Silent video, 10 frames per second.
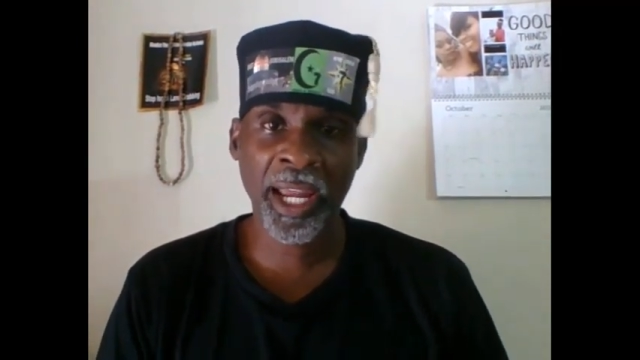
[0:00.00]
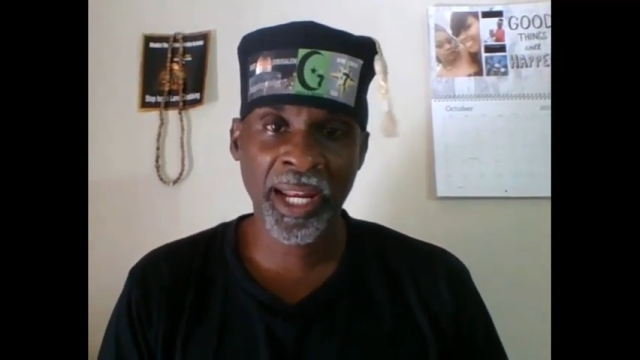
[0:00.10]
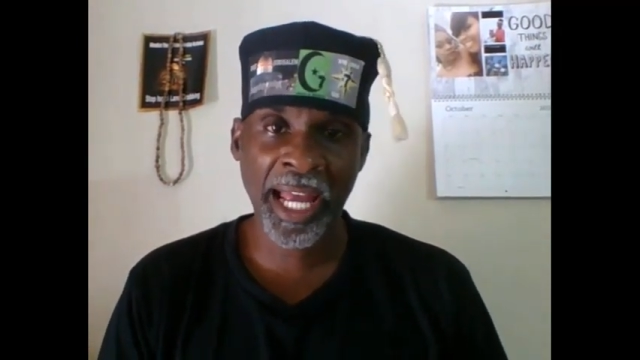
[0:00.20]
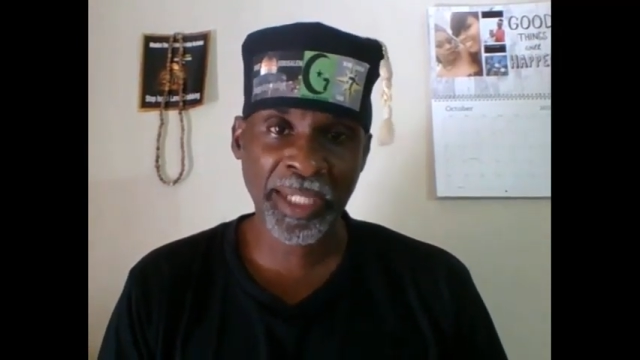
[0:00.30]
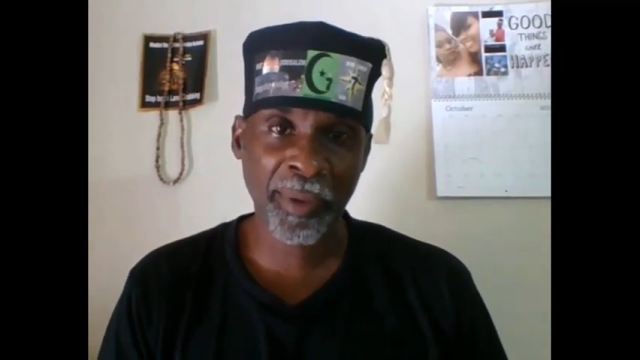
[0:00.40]

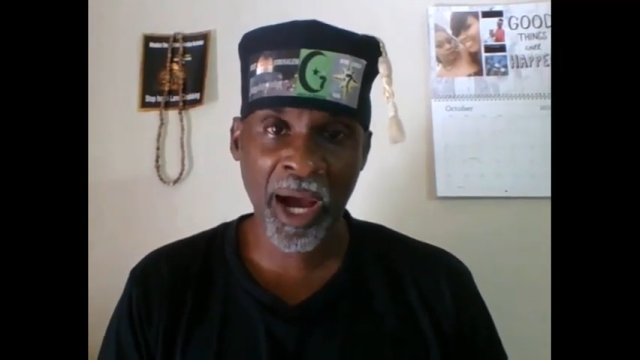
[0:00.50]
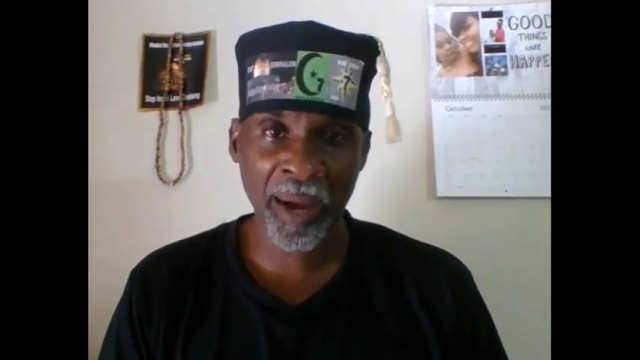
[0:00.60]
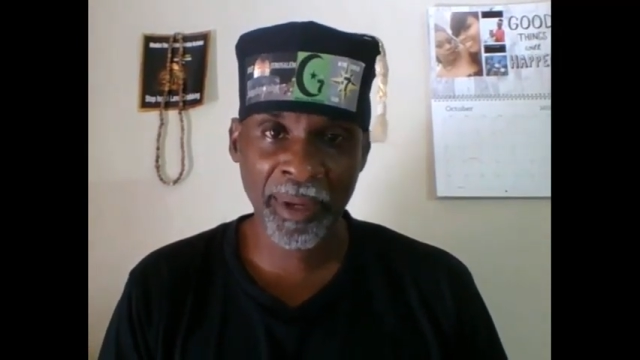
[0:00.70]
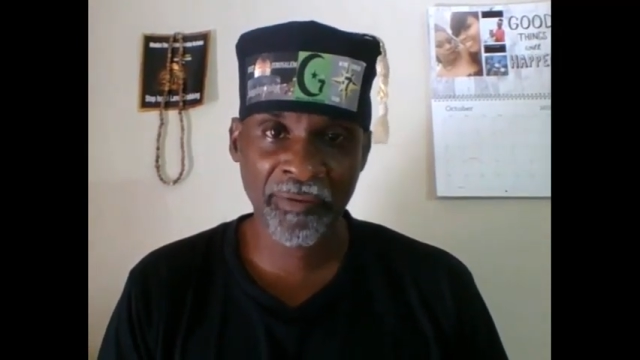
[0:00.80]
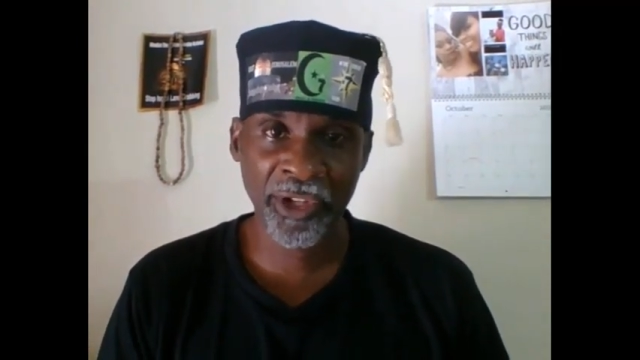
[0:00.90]
Elijah
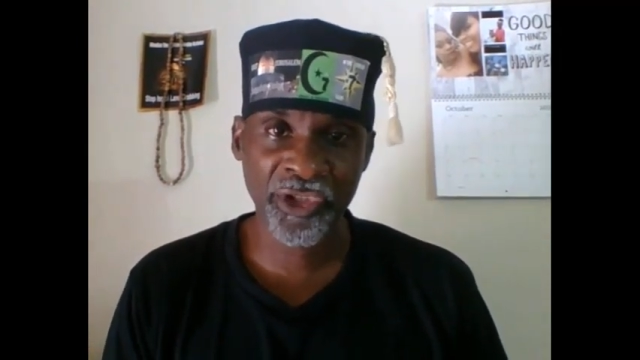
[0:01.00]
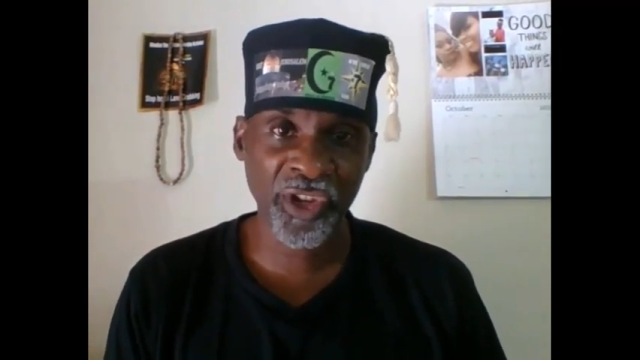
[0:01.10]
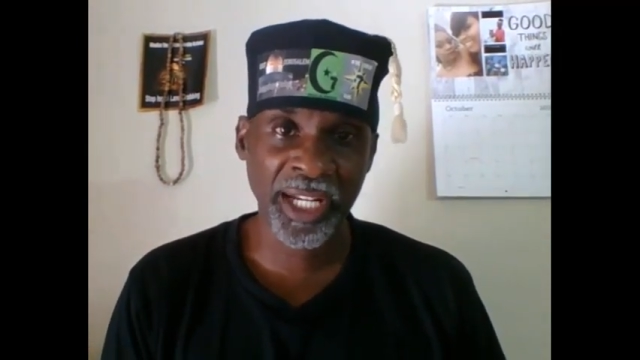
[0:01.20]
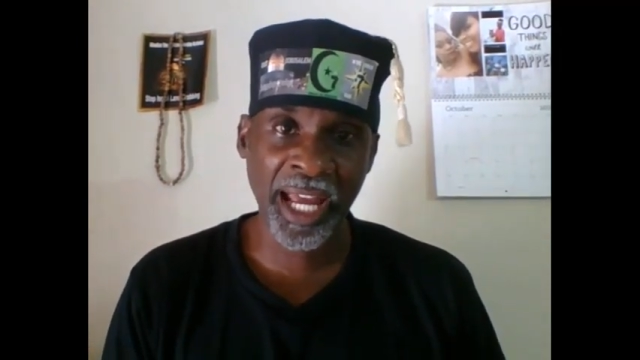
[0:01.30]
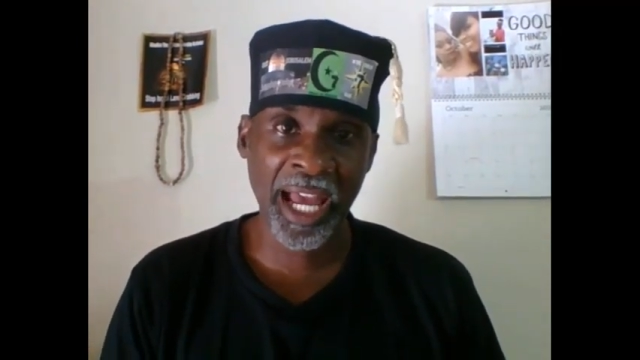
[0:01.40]
Muhammad for
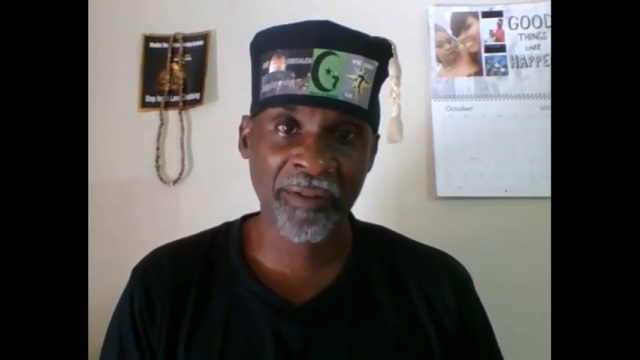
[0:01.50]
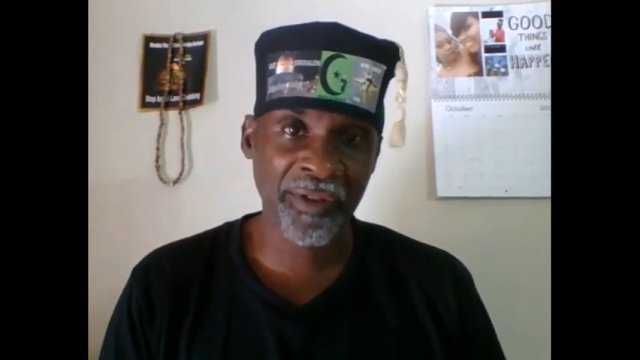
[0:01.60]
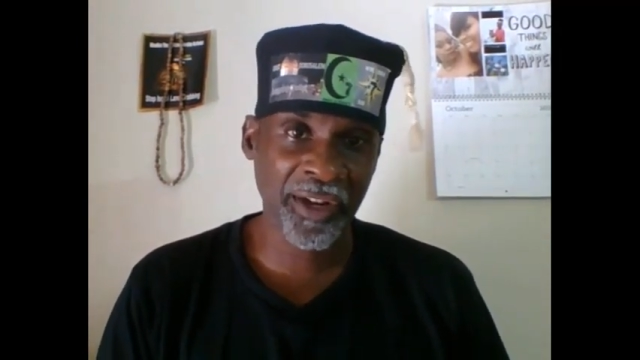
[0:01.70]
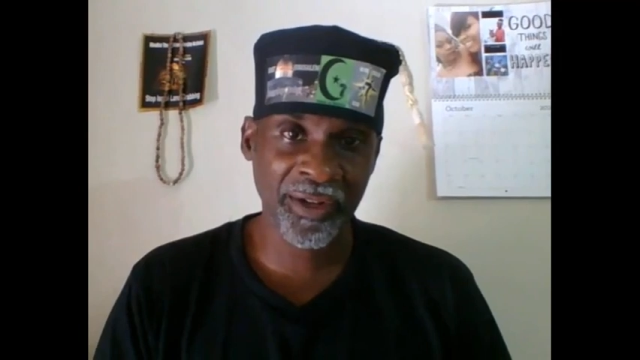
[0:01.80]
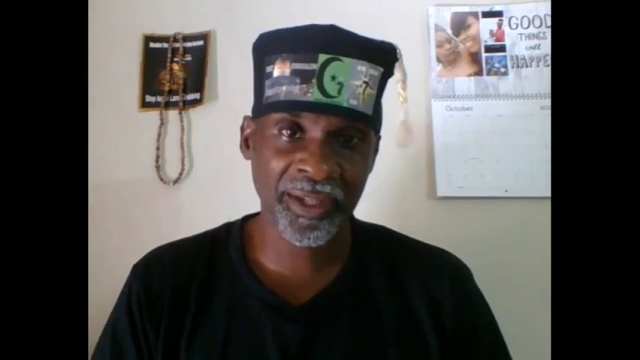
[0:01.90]
3.5
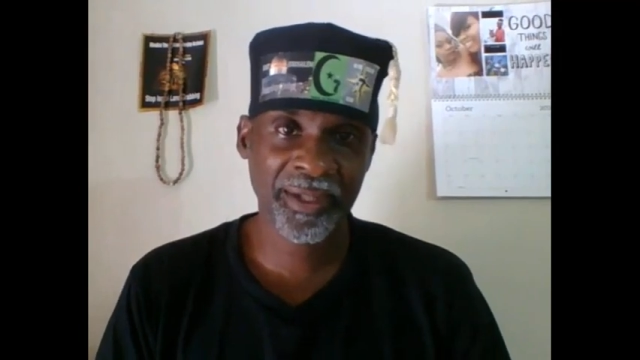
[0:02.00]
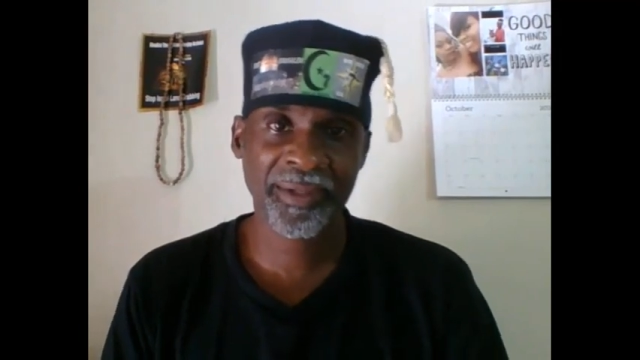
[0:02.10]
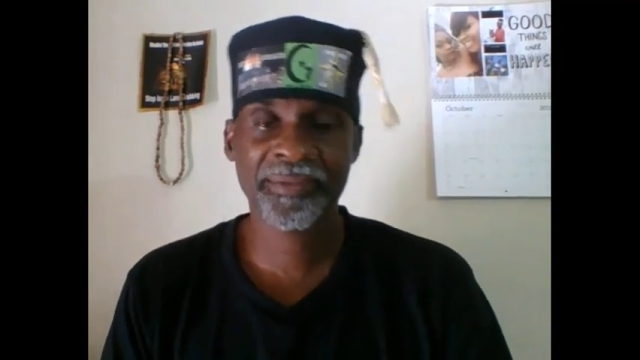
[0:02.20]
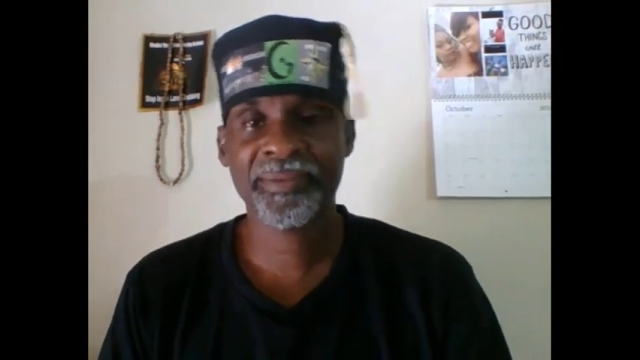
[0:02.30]
years,